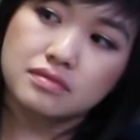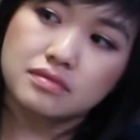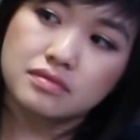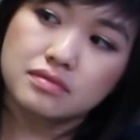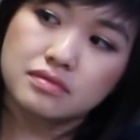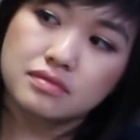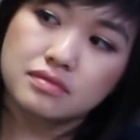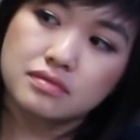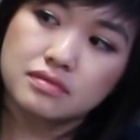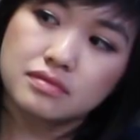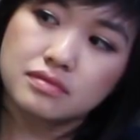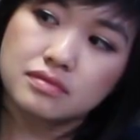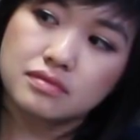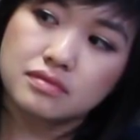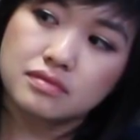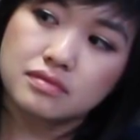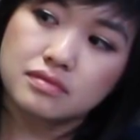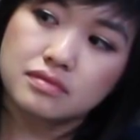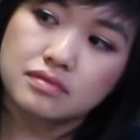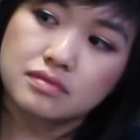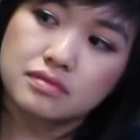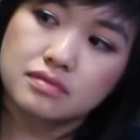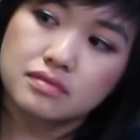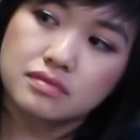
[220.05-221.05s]

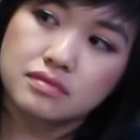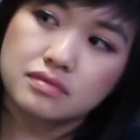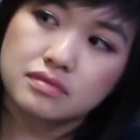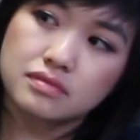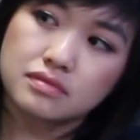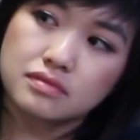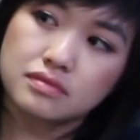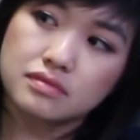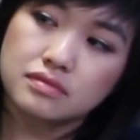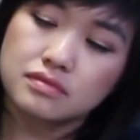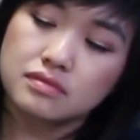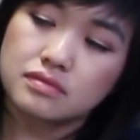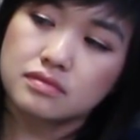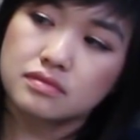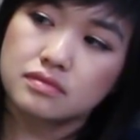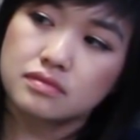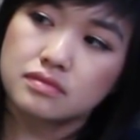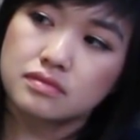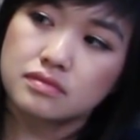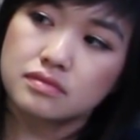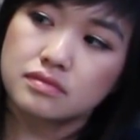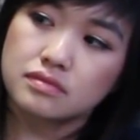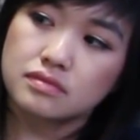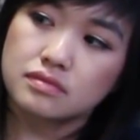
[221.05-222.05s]

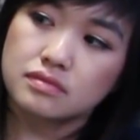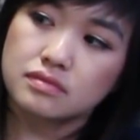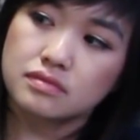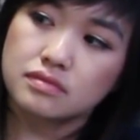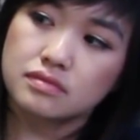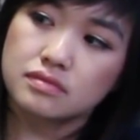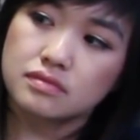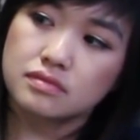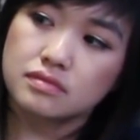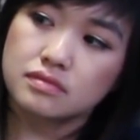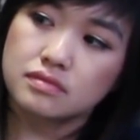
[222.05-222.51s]
The person shown says nothing.